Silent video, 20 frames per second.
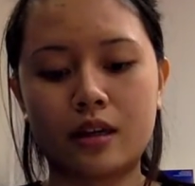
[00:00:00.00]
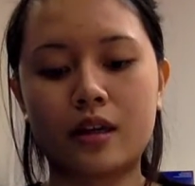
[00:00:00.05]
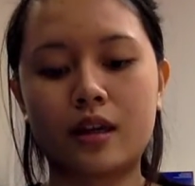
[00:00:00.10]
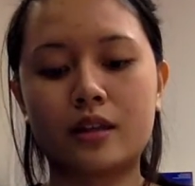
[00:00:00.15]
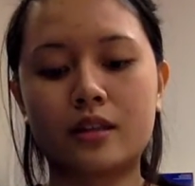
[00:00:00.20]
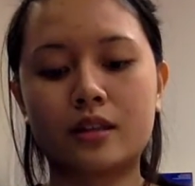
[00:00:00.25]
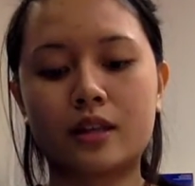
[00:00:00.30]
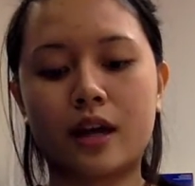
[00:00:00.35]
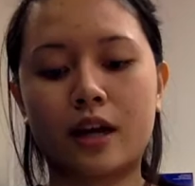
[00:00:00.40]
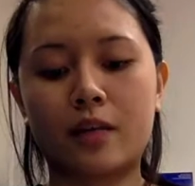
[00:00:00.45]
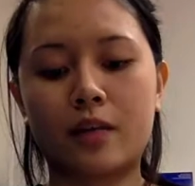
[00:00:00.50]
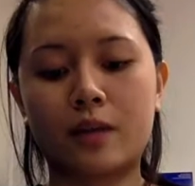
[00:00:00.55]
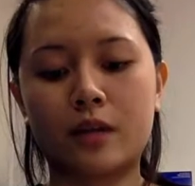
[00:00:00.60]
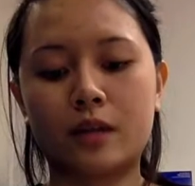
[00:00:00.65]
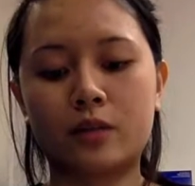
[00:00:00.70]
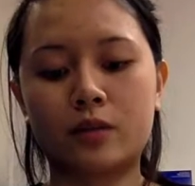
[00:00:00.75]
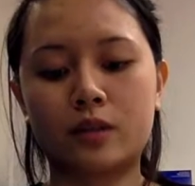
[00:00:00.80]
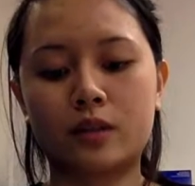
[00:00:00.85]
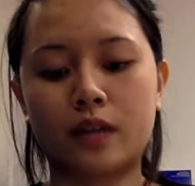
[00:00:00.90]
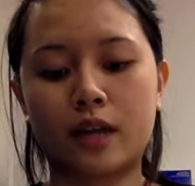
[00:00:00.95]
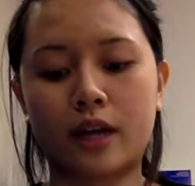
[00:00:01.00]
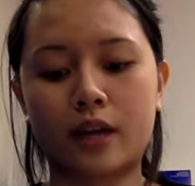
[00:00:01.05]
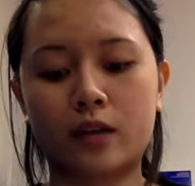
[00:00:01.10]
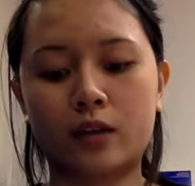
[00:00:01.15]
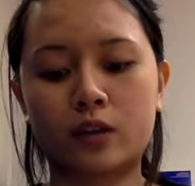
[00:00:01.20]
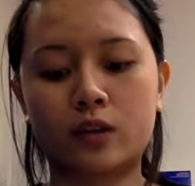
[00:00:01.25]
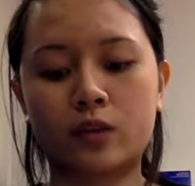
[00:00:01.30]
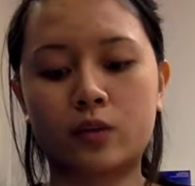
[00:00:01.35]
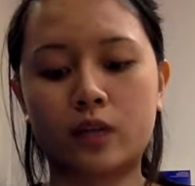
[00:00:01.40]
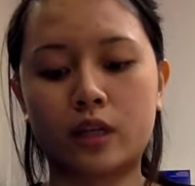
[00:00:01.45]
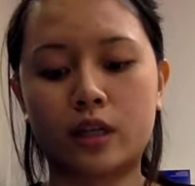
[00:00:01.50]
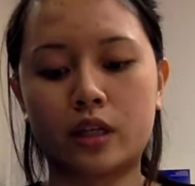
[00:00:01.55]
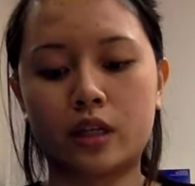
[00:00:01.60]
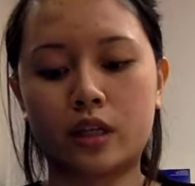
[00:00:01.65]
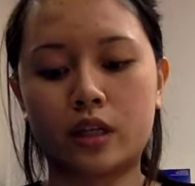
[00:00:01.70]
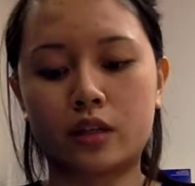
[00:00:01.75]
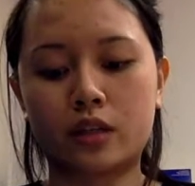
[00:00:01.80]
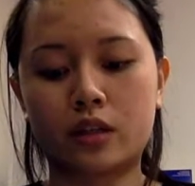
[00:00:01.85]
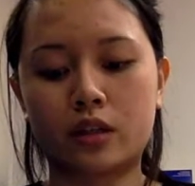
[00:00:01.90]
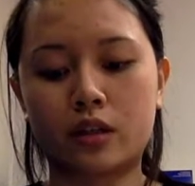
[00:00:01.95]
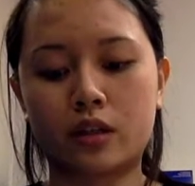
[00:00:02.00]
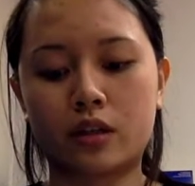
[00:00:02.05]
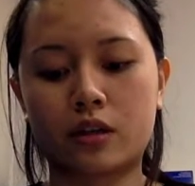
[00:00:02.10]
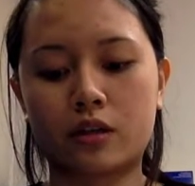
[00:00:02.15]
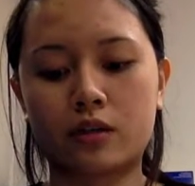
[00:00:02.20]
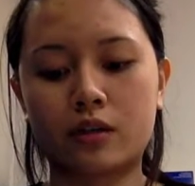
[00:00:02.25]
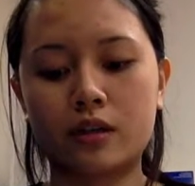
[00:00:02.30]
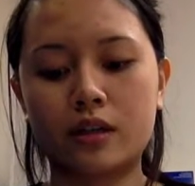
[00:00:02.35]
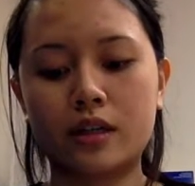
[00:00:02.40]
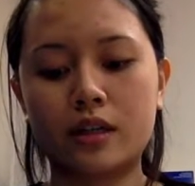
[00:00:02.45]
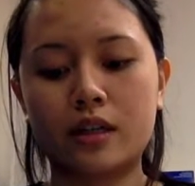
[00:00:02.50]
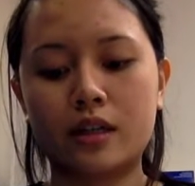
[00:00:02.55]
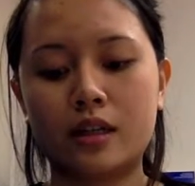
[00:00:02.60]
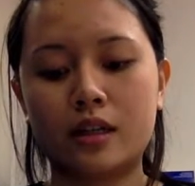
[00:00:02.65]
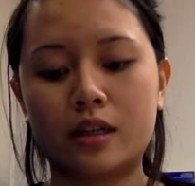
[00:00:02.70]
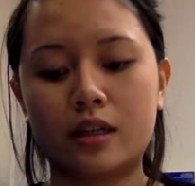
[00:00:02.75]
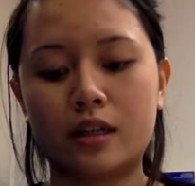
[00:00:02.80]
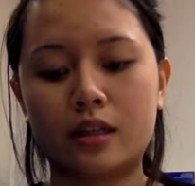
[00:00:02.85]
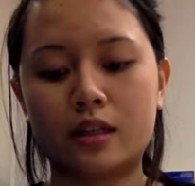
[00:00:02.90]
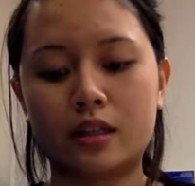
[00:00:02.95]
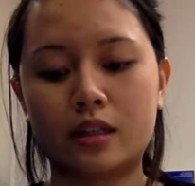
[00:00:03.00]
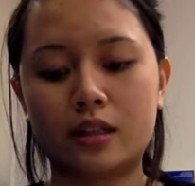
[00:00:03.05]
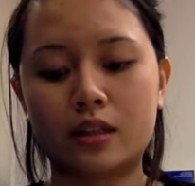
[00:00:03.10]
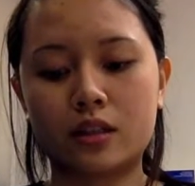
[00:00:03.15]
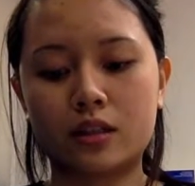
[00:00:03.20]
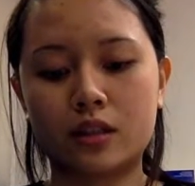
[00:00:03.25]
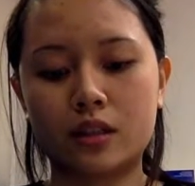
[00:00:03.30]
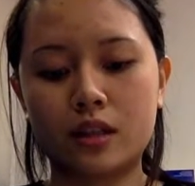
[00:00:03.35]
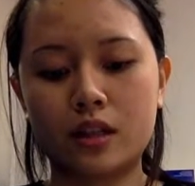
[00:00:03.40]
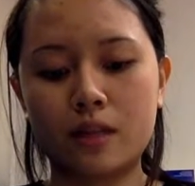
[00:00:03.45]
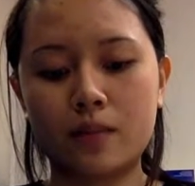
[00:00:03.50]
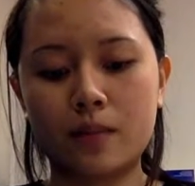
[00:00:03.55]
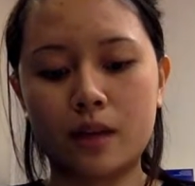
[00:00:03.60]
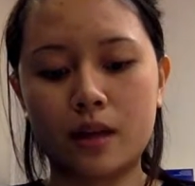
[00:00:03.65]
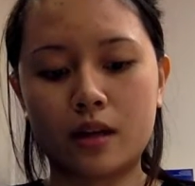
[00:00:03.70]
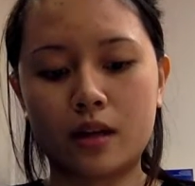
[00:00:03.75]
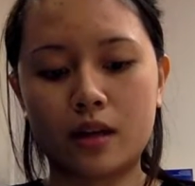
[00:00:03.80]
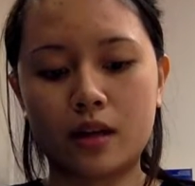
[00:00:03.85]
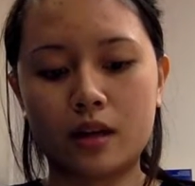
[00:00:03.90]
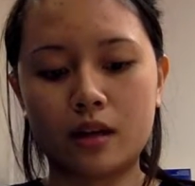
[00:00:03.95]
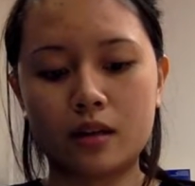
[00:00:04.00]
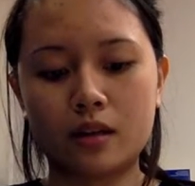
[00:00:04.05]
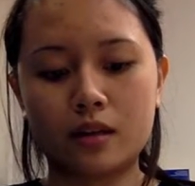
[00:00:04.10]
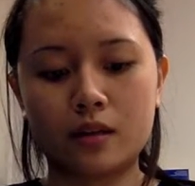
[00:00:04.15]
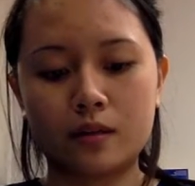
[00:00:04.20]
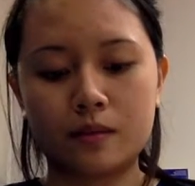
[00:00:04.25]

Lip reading: His diabetes was diagnosed 20 years ago. He's insulin dependent.